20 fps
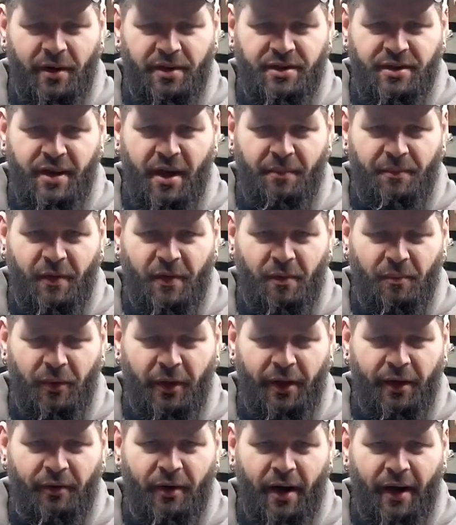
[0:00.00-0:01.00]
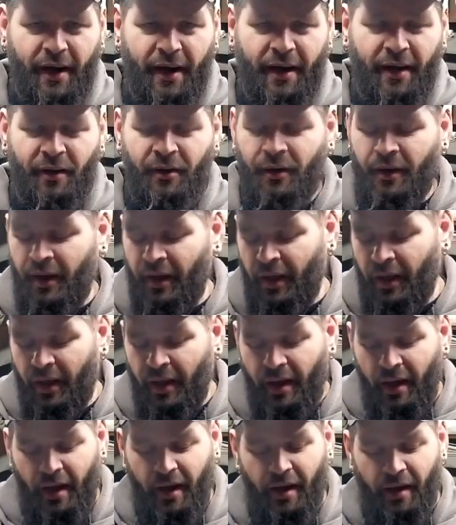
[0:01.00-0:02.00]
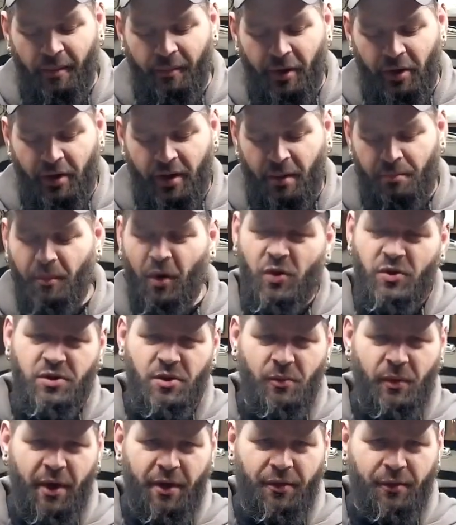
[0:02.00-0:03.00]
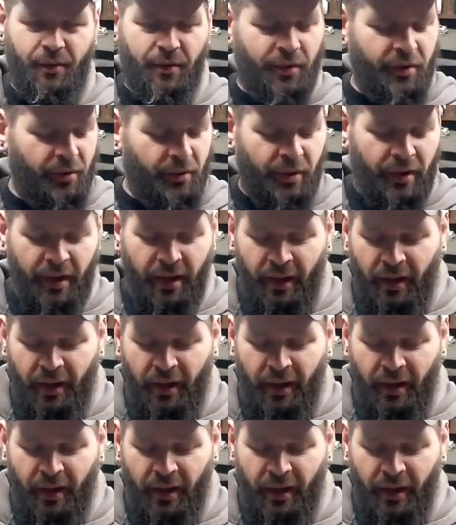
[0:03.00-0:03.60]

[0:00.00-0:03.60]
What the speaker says: inch depth on the blade right now. It'll cut most of the way through.